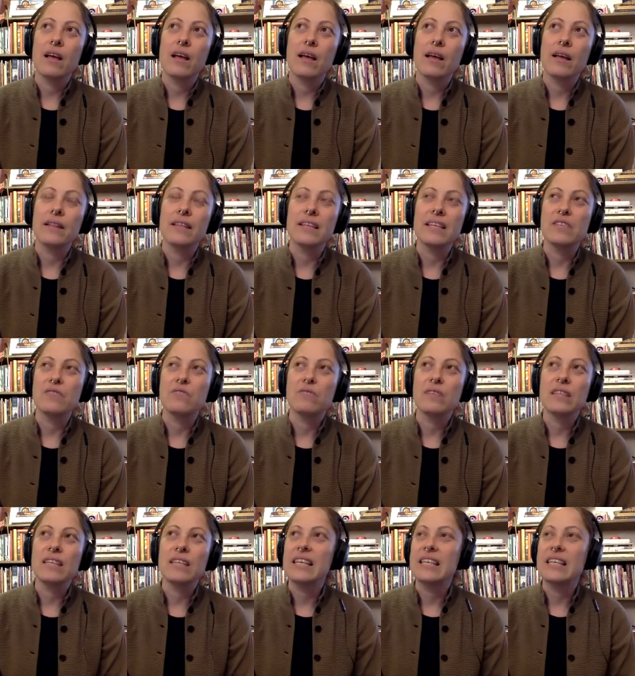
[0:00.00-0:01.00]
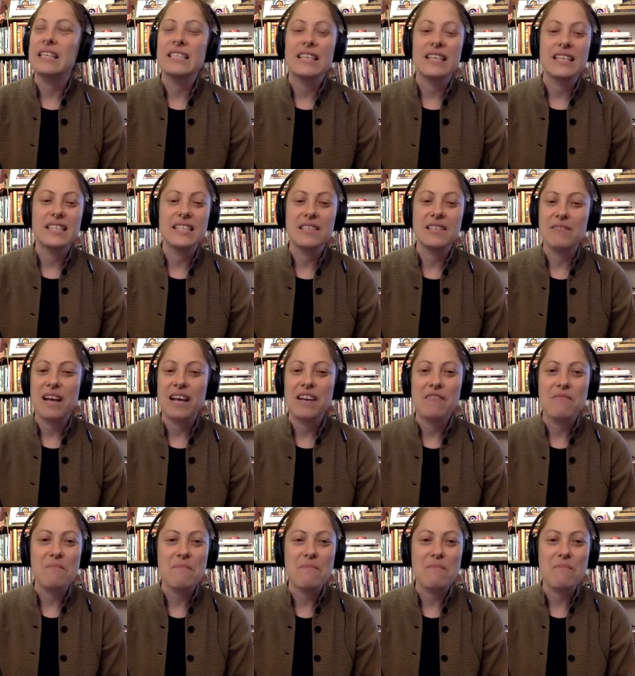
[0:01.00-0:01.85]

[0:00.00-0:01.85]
in these really intensive kind of